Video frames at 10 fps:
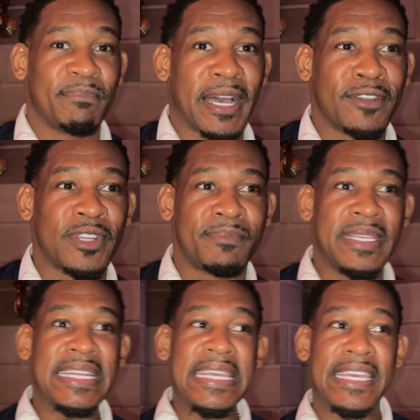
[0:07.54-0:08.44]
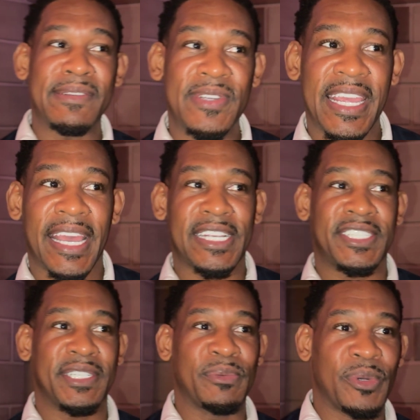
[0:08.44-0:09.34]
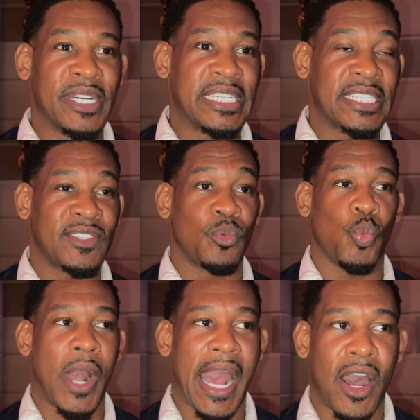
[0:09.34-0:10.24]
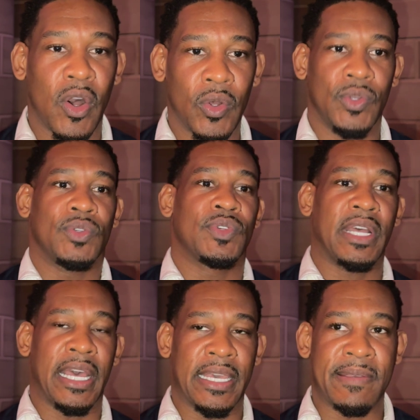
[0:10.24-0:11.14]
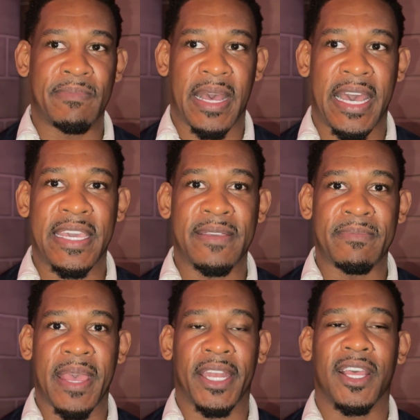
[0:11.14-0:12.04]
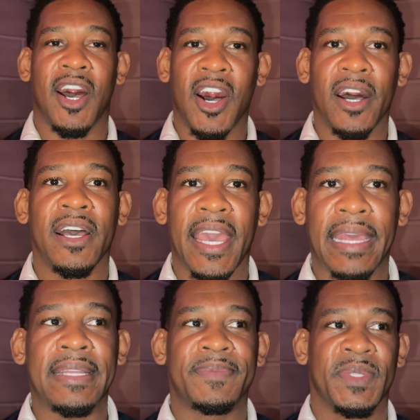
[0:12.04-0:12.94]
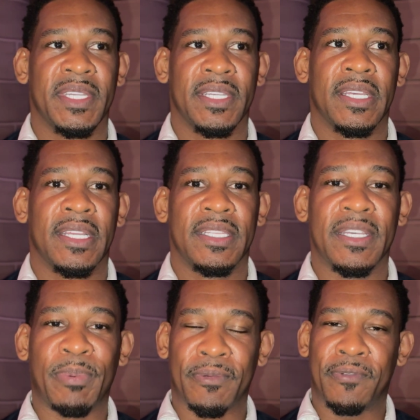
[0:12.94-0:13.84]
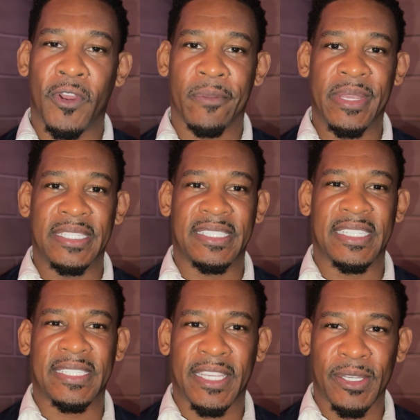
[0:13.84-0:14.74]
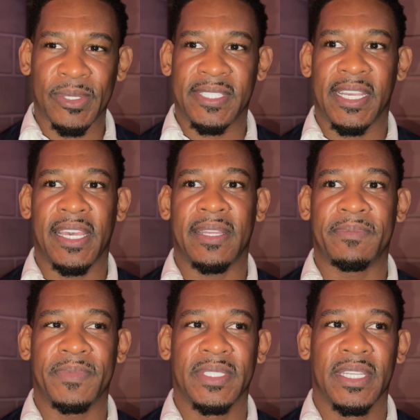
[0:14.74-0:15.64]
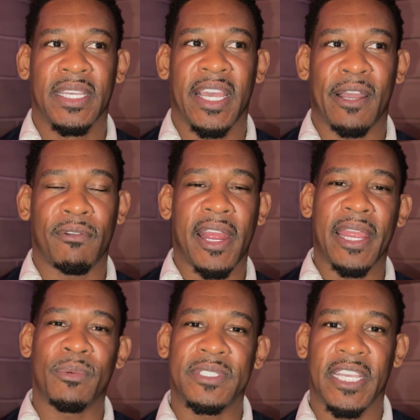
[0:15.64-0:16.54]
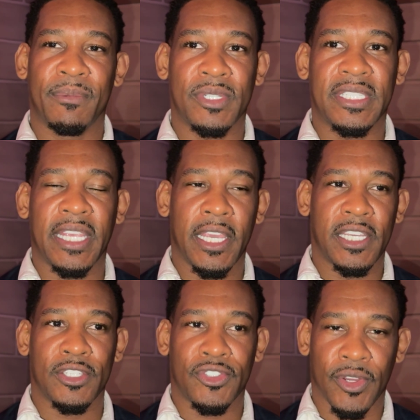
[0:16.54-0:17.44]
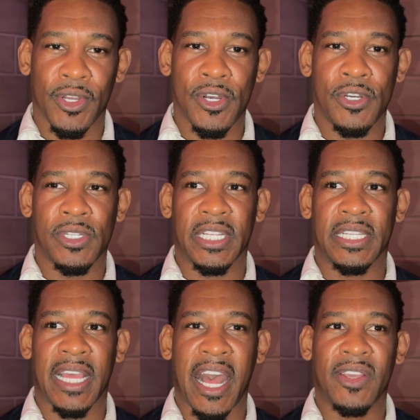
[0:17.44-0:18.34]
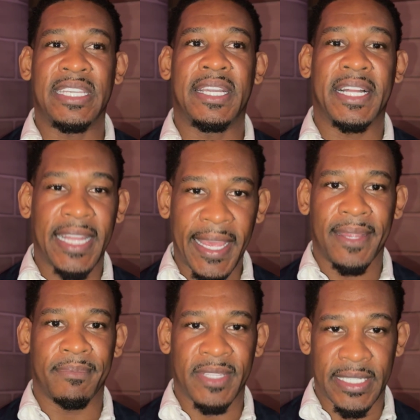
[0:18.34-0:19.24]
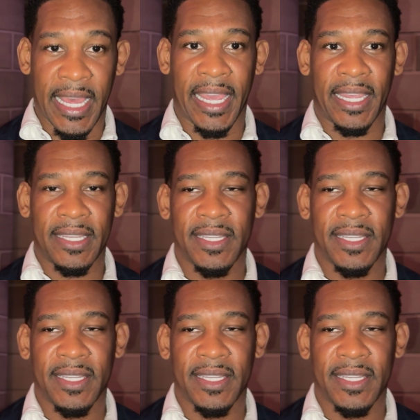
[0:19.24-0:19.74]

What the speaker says: My immediate reaction was, wow. I am at awe at the performance, the skill set, how Ryan was able to take control and how he claimed the night.